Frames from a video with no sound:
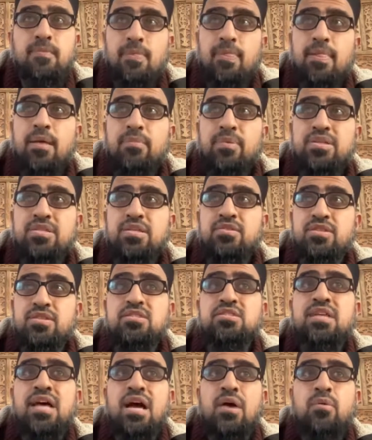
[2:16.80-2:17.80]
Right? Basically,
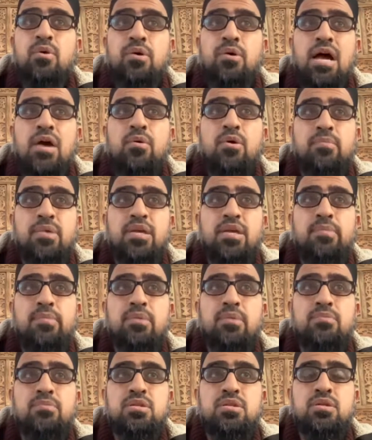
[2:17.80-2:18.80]
this is how I make
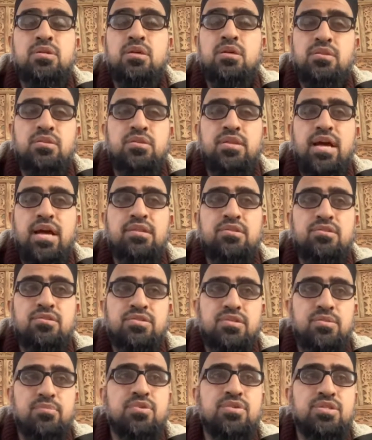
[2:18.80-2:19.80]
my money." I think the
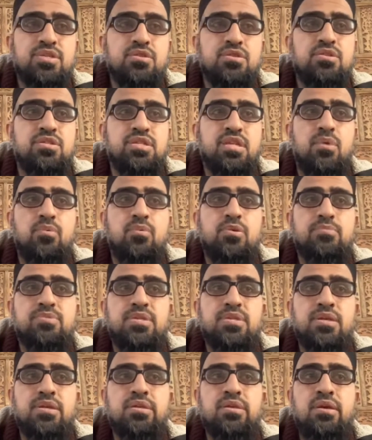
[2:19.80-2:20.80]
adults amongst you understand what I'm
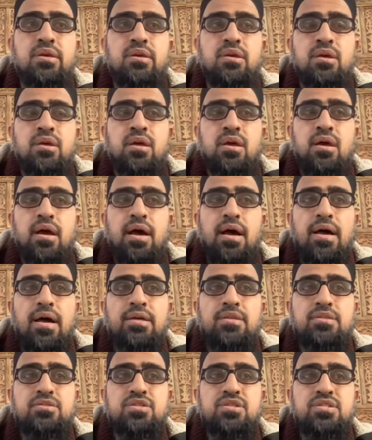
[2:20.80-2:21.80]
saying.
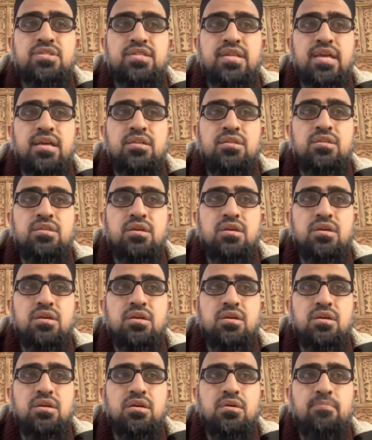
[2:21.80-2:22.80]
And she said,
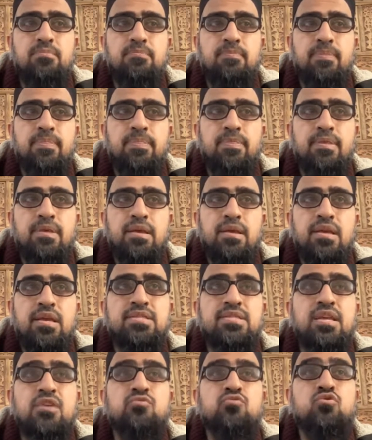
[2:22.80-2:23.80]

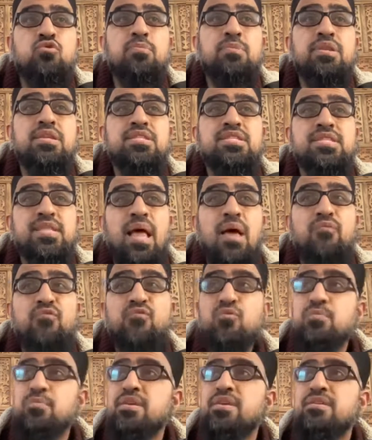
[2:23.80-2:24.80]
"Is there room in Islam
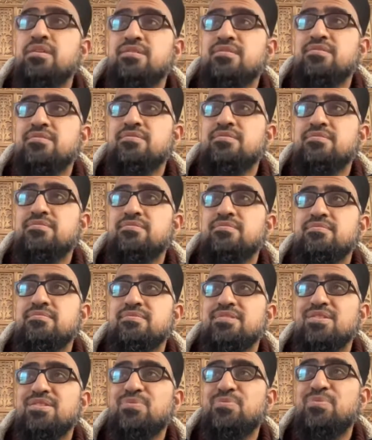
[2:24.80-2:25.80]
for me?"
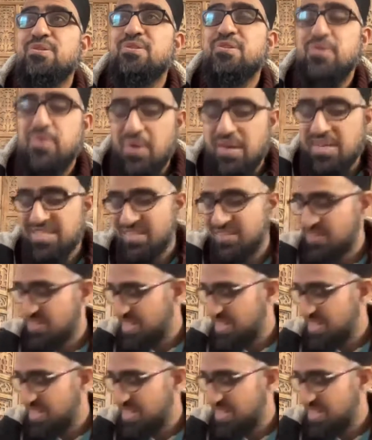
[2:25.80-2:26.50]
What a question!